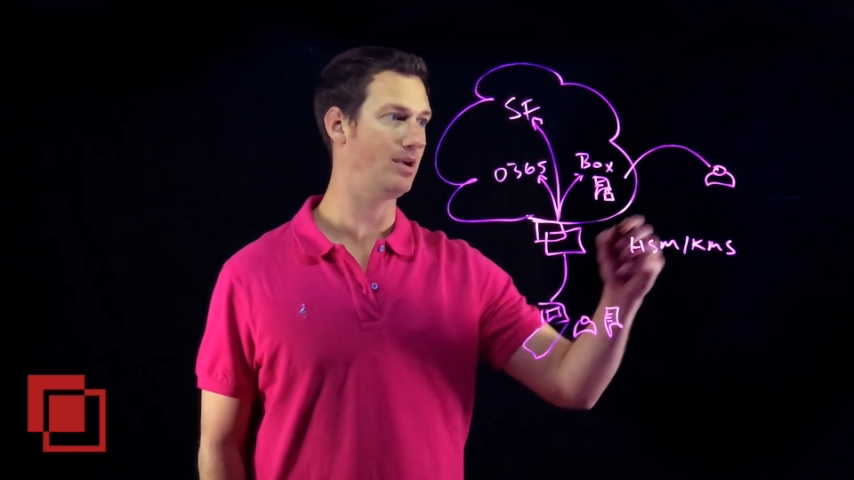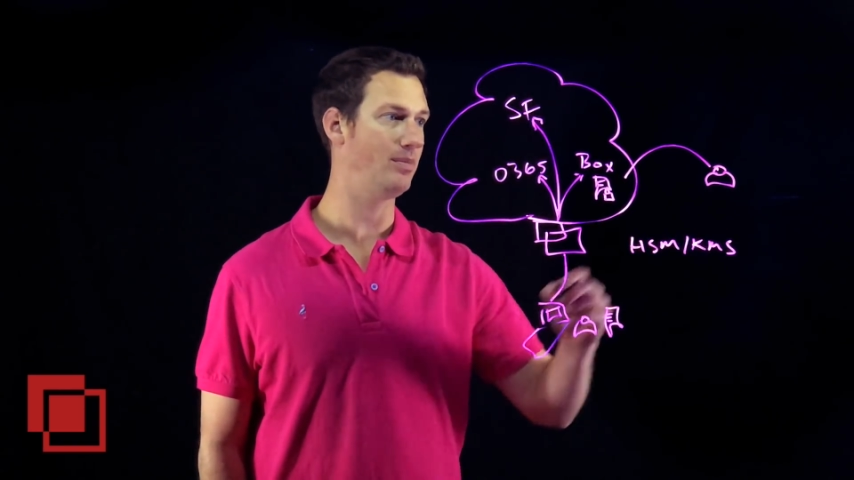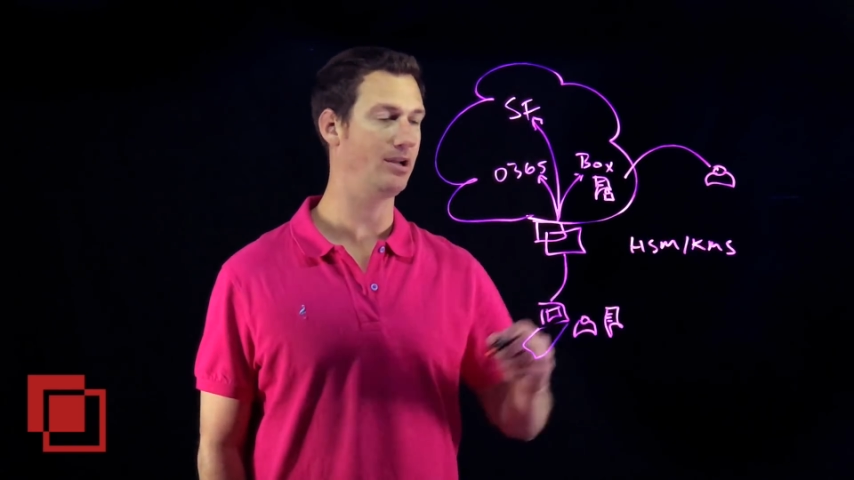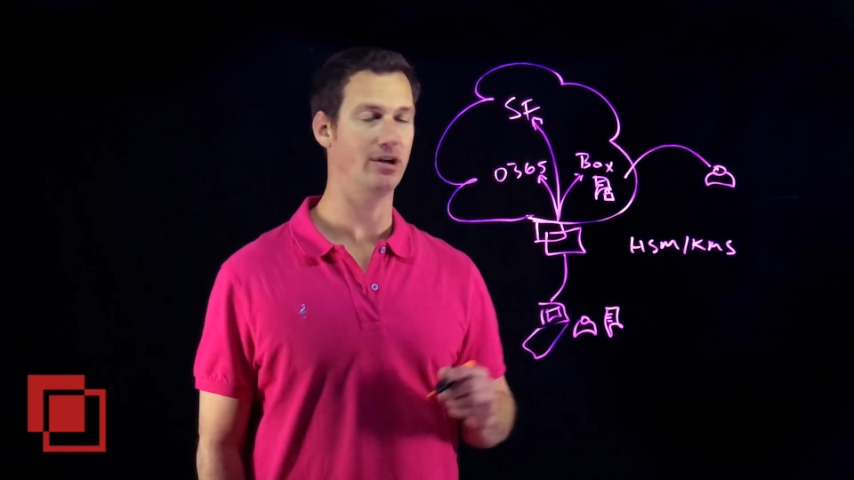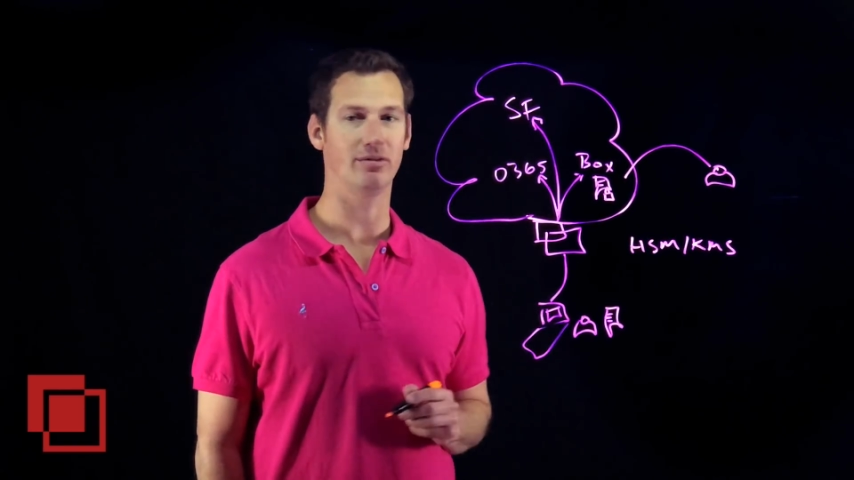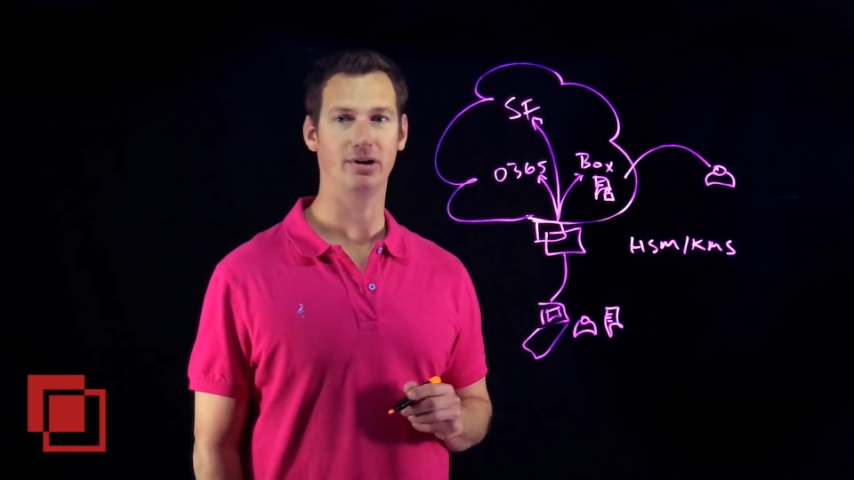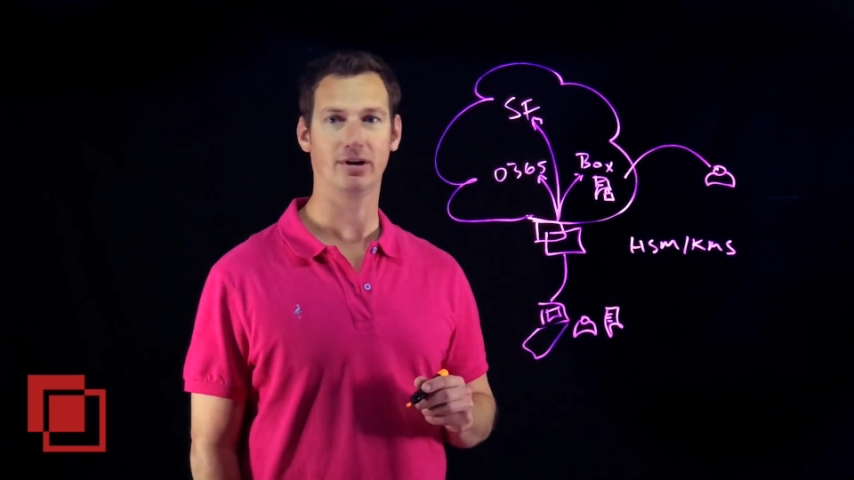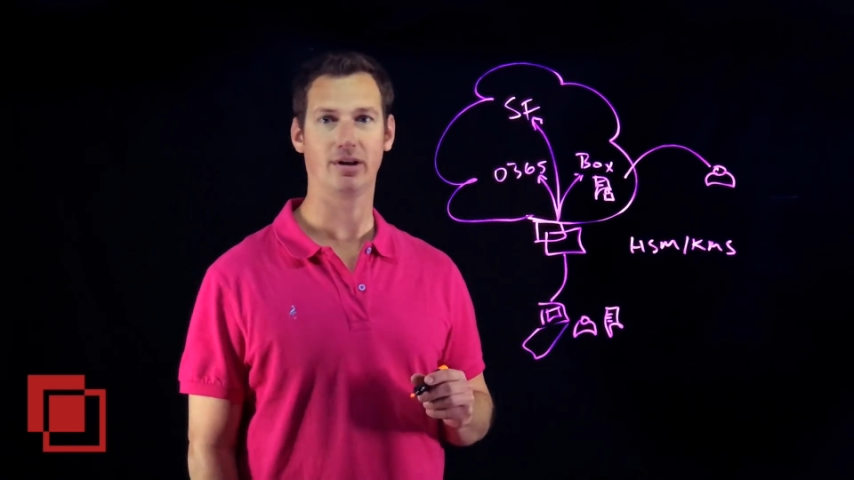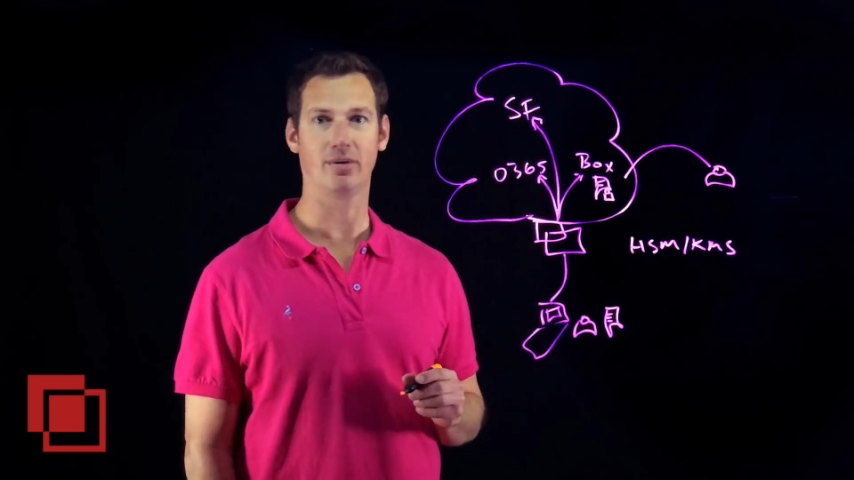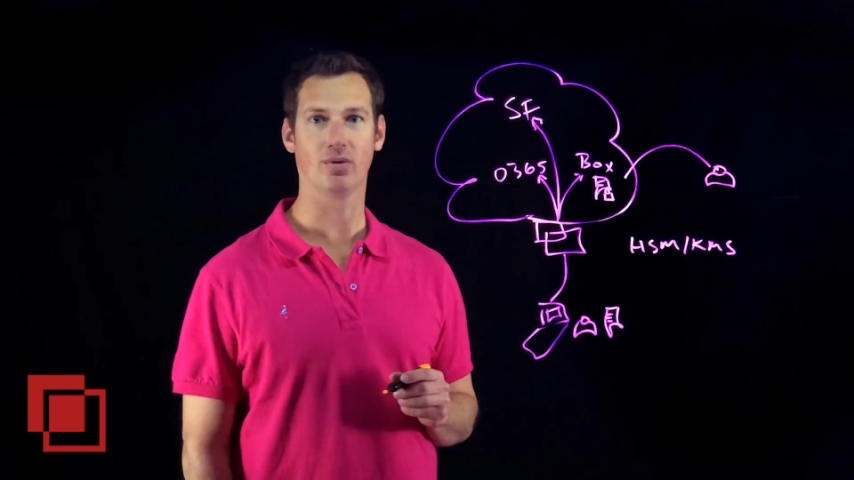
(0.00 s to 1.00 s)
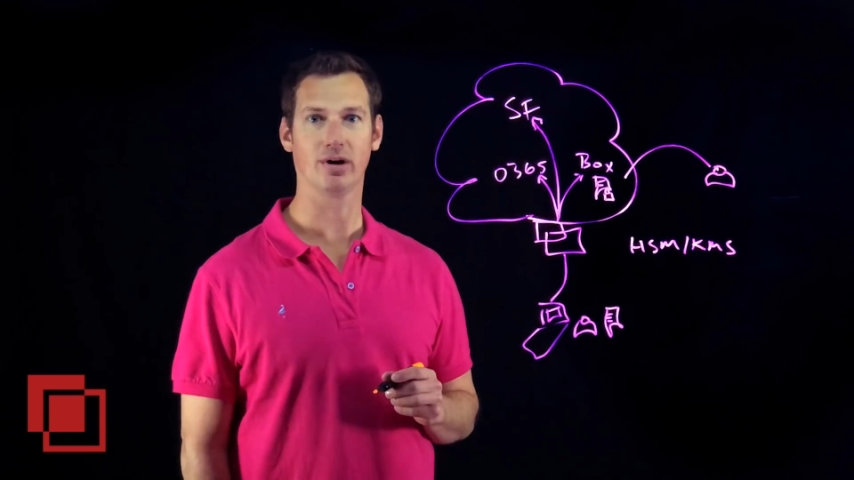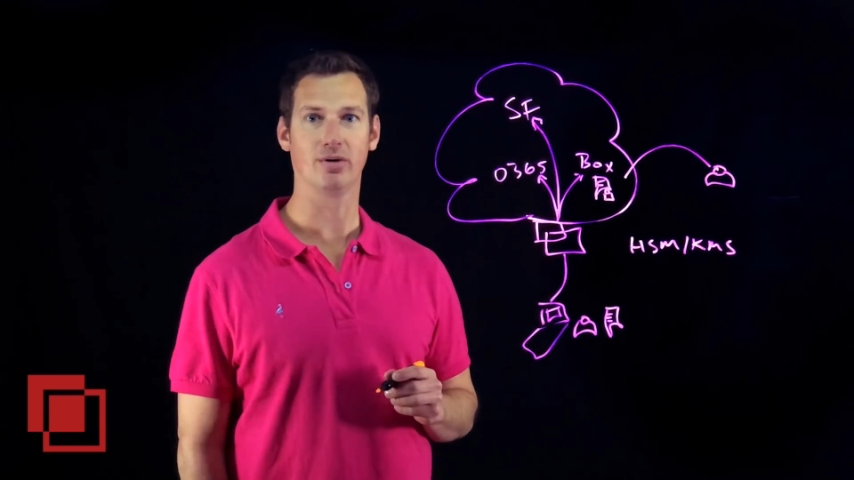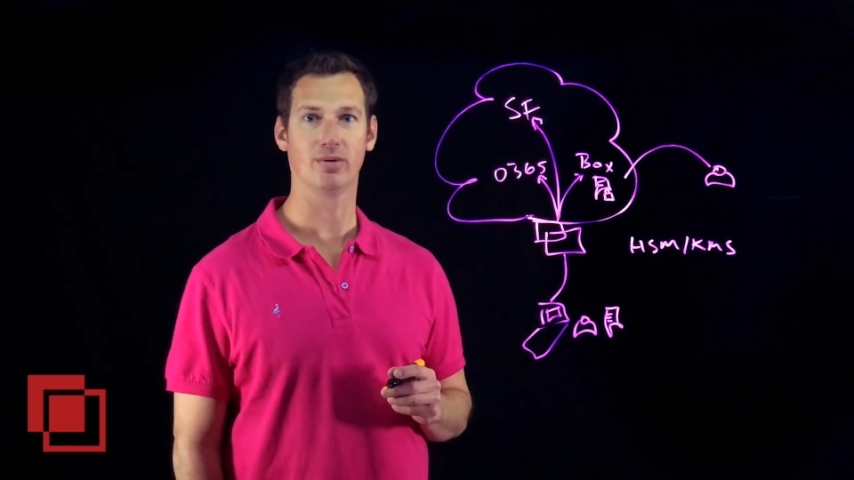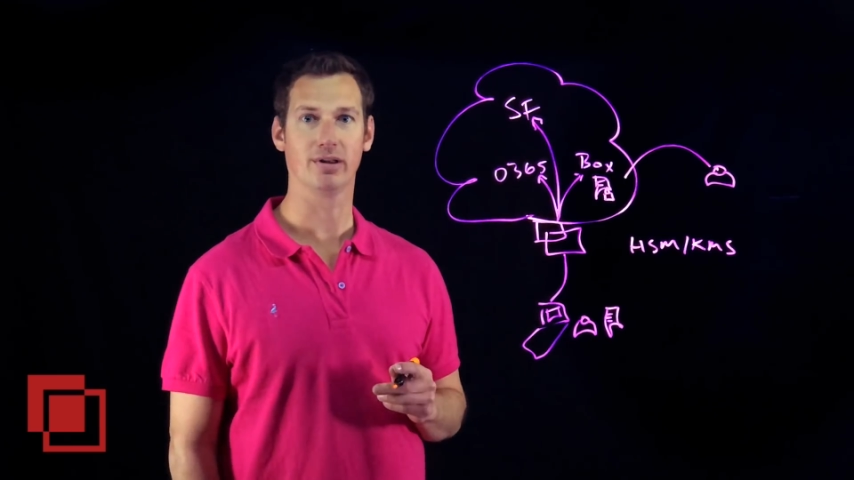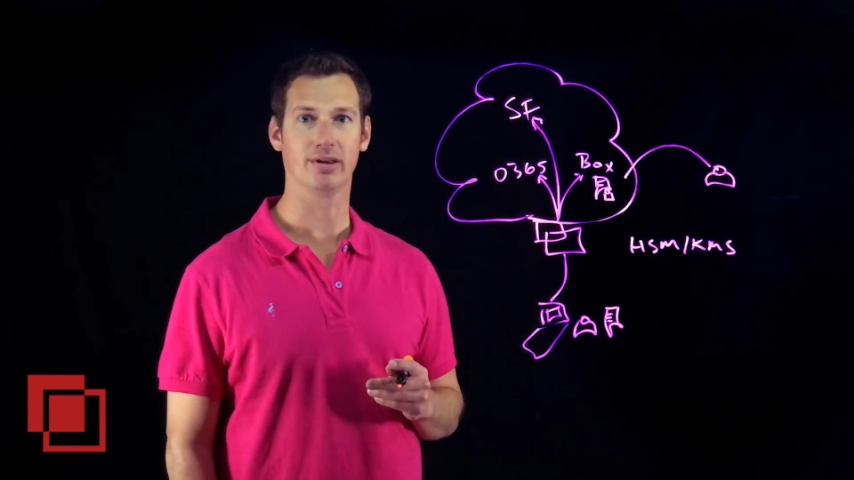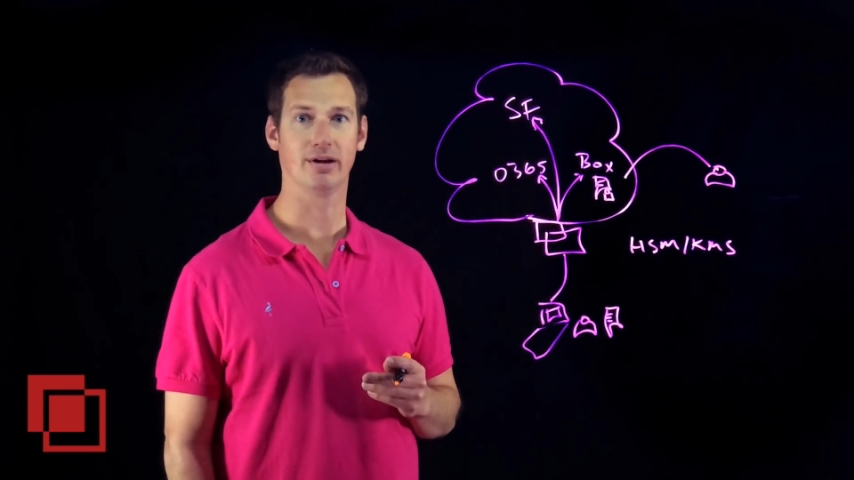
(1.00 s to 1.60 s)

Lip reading: buddy over here that I'm working with